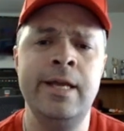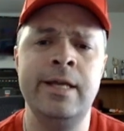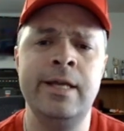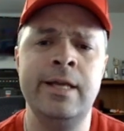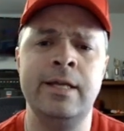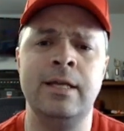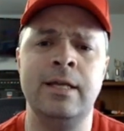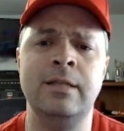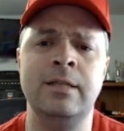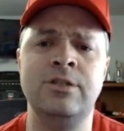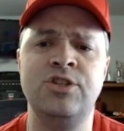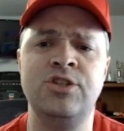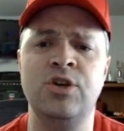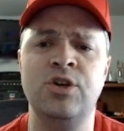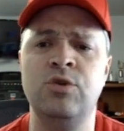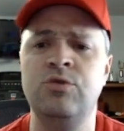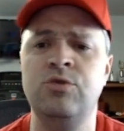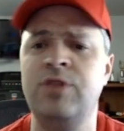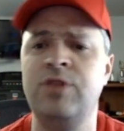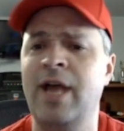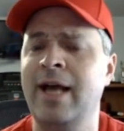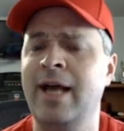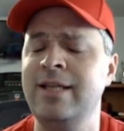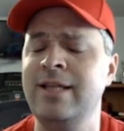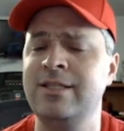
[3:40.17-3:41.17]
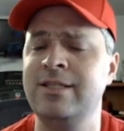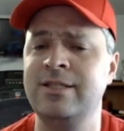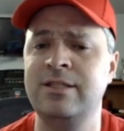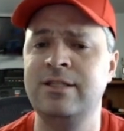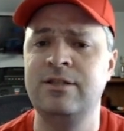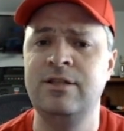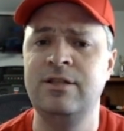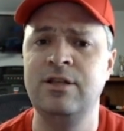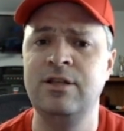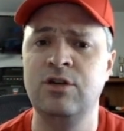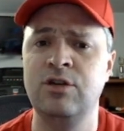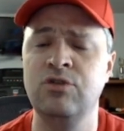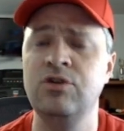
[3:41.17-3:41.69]
And so that's
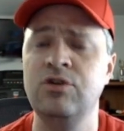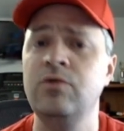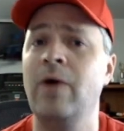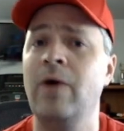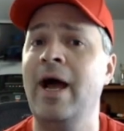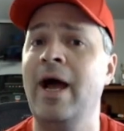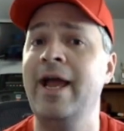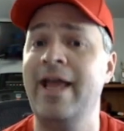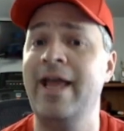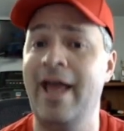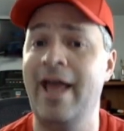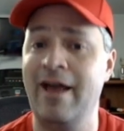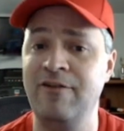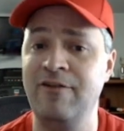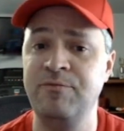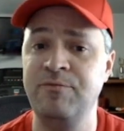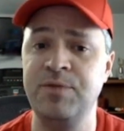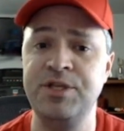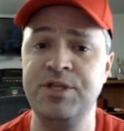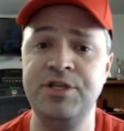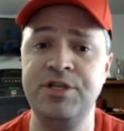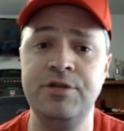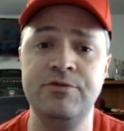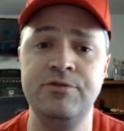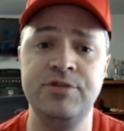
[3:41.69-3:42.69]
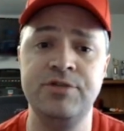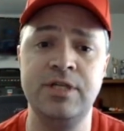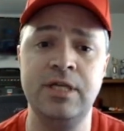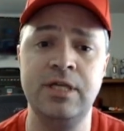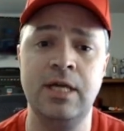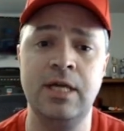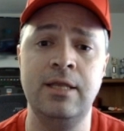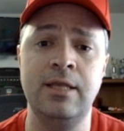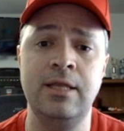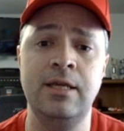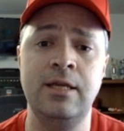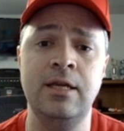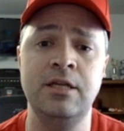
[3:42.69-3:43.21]
the crew I have been using.
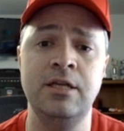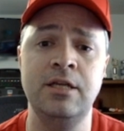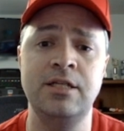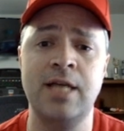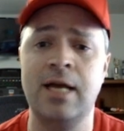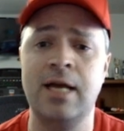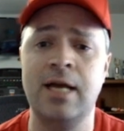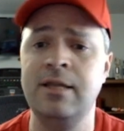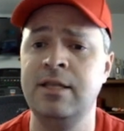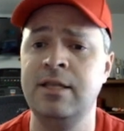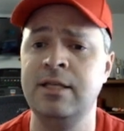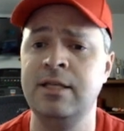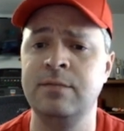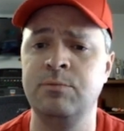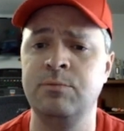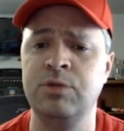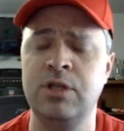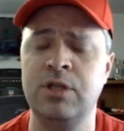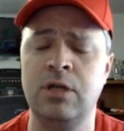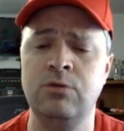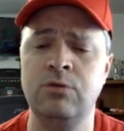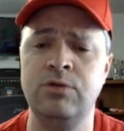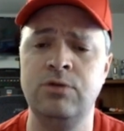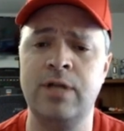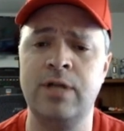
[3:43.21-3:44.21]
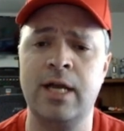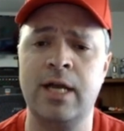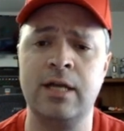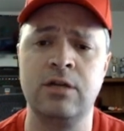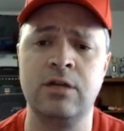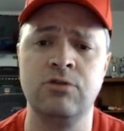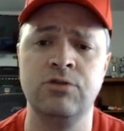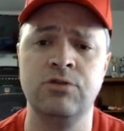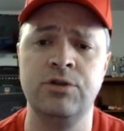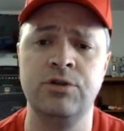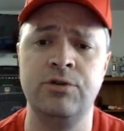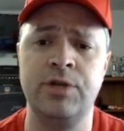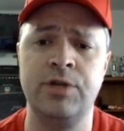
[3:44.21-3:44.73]
And then I just had this below deck
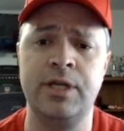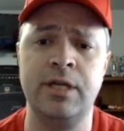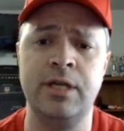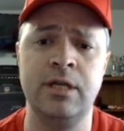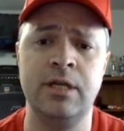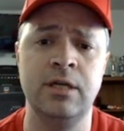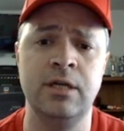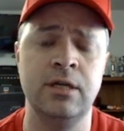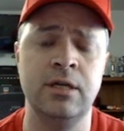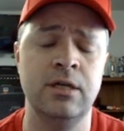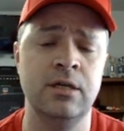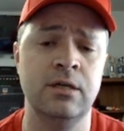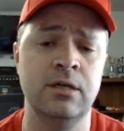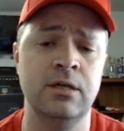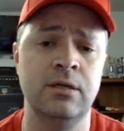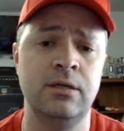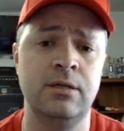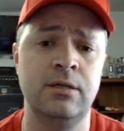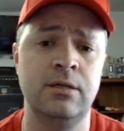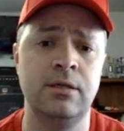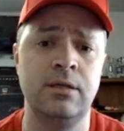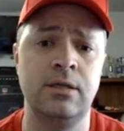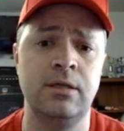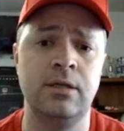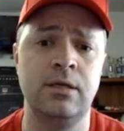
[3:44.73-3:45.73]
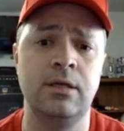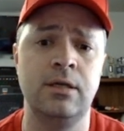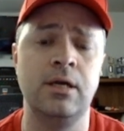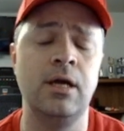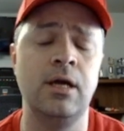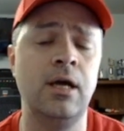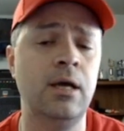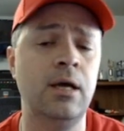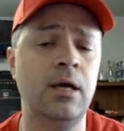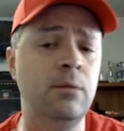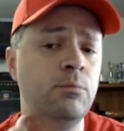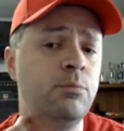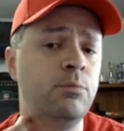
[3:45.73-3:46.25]
crew here.
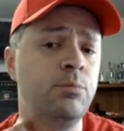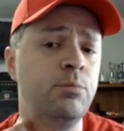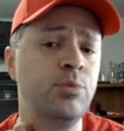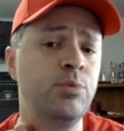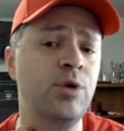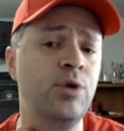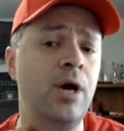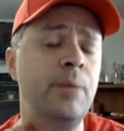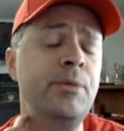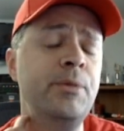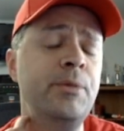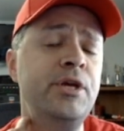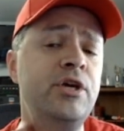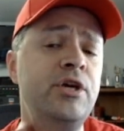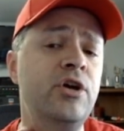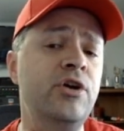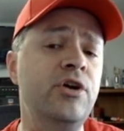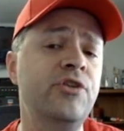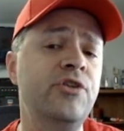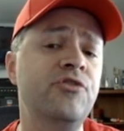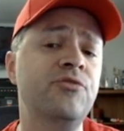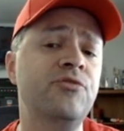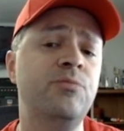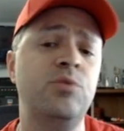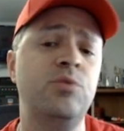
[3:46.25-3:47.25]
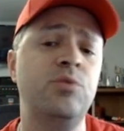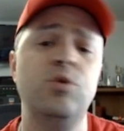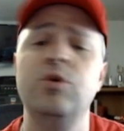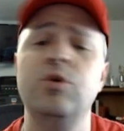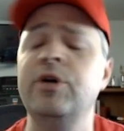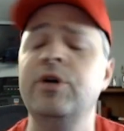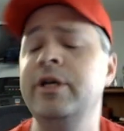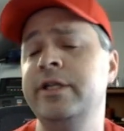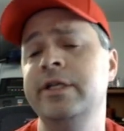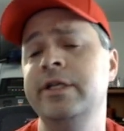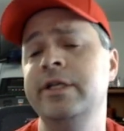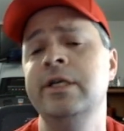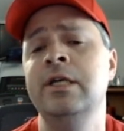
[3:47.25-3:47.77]
Probably could have
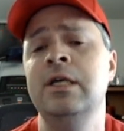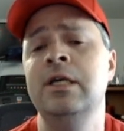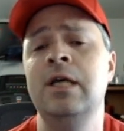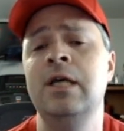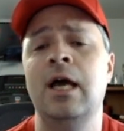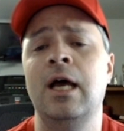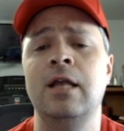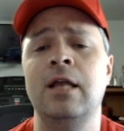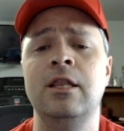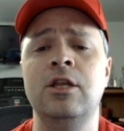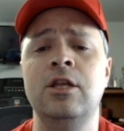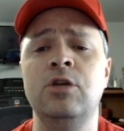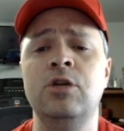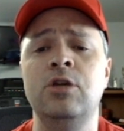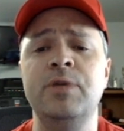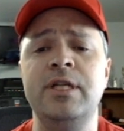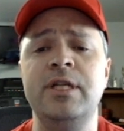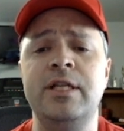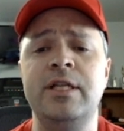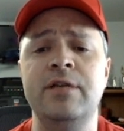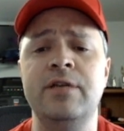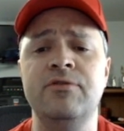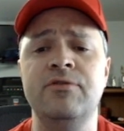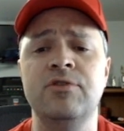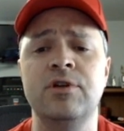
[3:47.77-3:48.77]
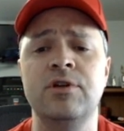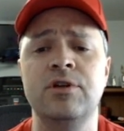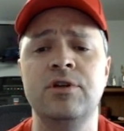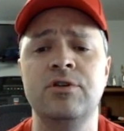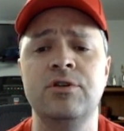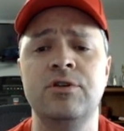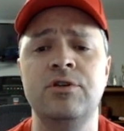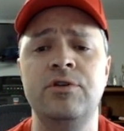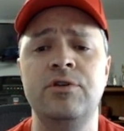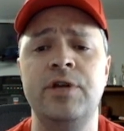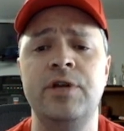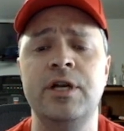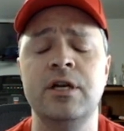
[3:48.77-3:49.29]
put a little bit different
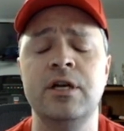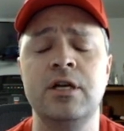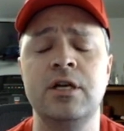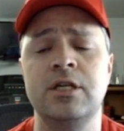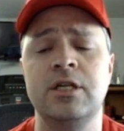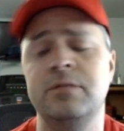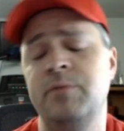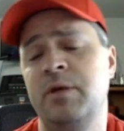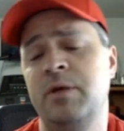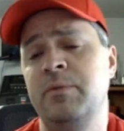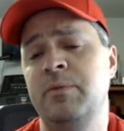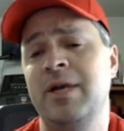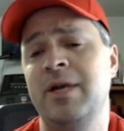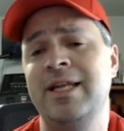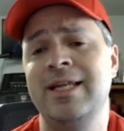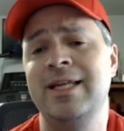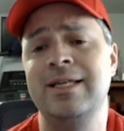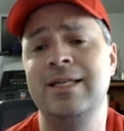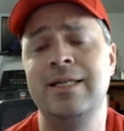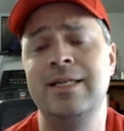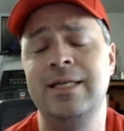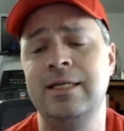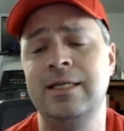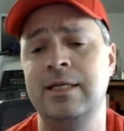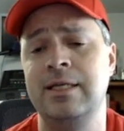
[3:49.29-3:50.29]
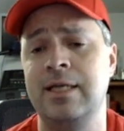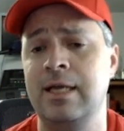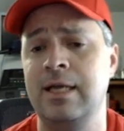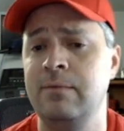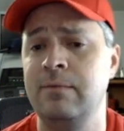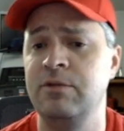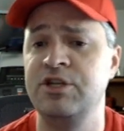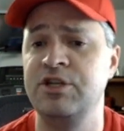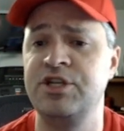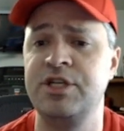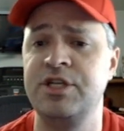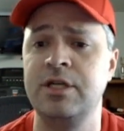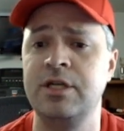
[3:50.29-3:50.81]
crew here because maybe I didn't need to keep
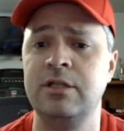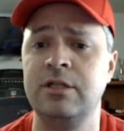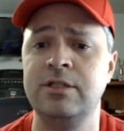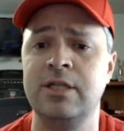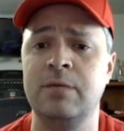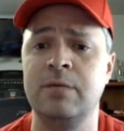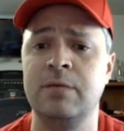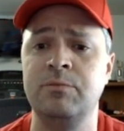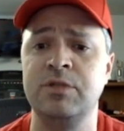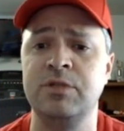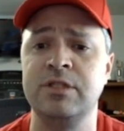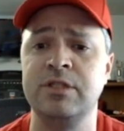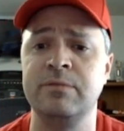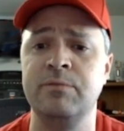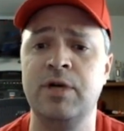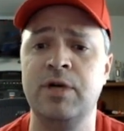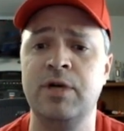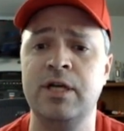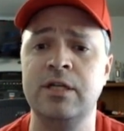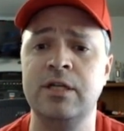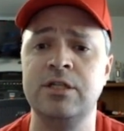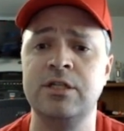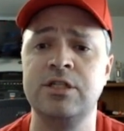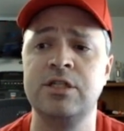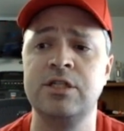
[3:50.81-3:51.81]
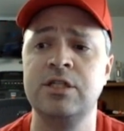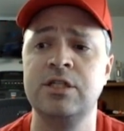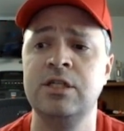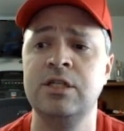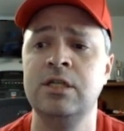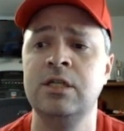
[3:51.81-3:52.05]
the shields up as much.